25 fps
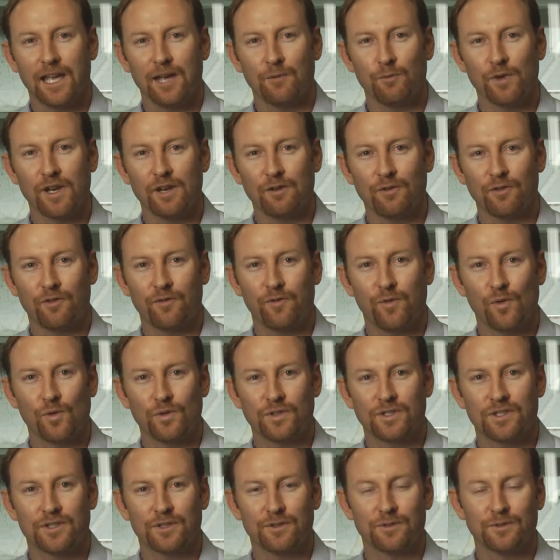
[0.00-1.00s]
And we look
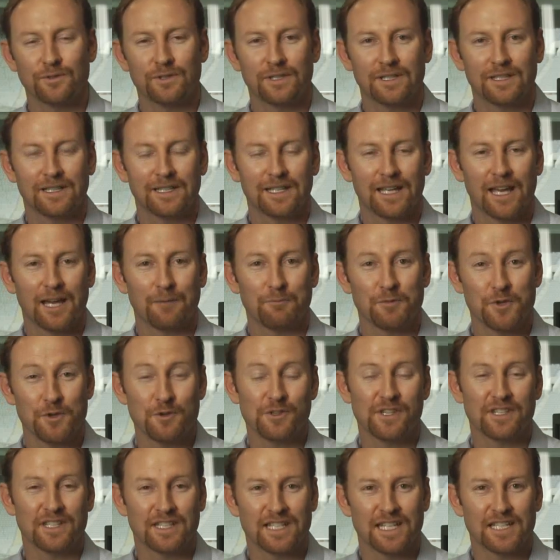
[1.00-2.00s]
forward to um,
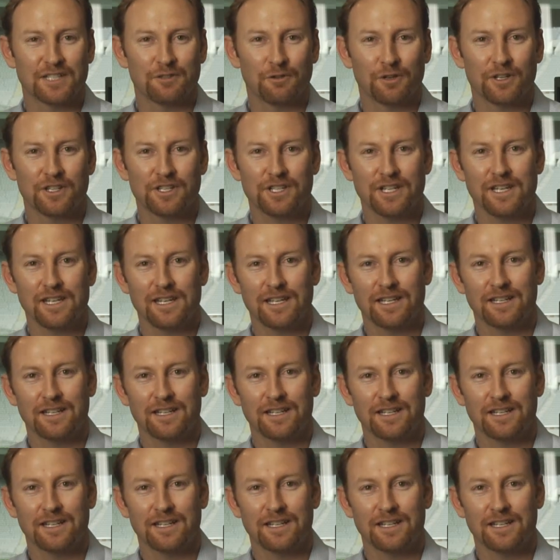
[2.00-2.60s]
using the technology